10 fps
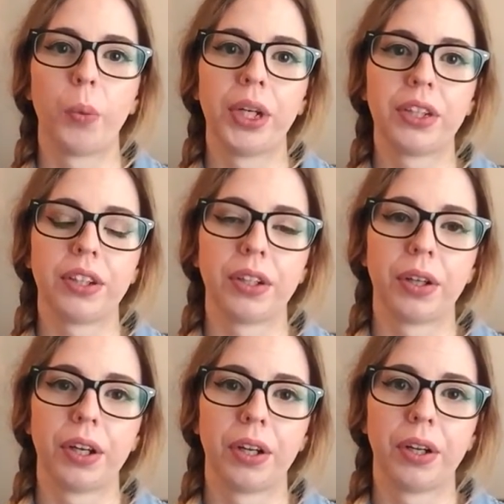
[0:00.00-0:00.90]

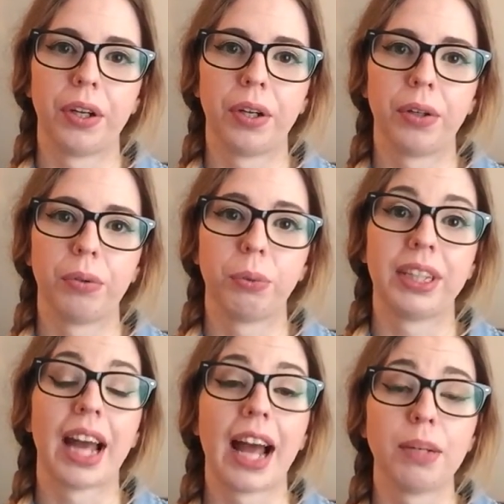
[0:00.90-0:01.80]

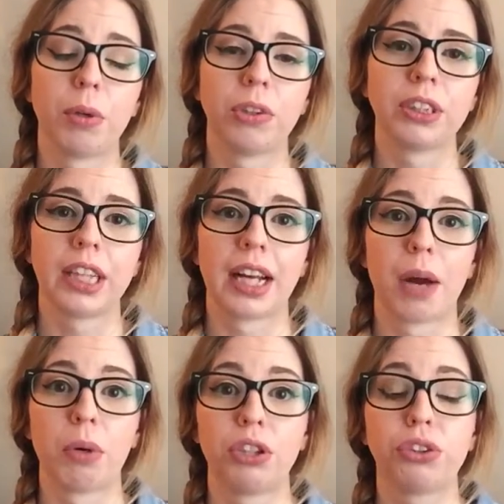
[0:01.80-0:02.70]
with animals, and
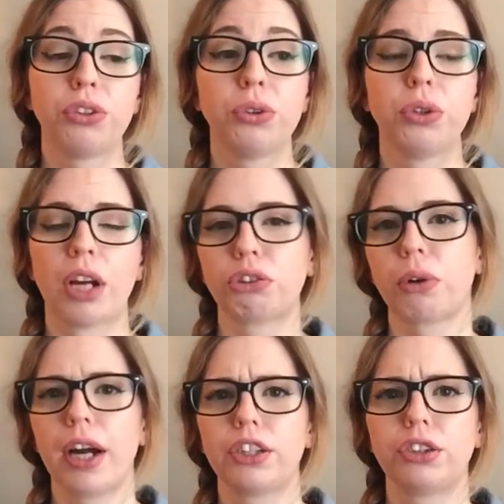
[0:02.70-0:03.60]
I wanted to
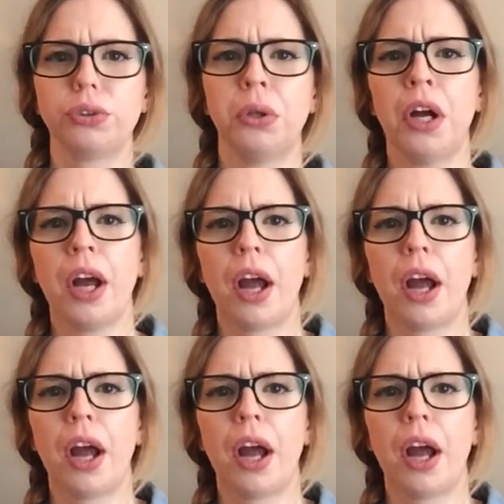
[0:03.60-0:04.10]
try to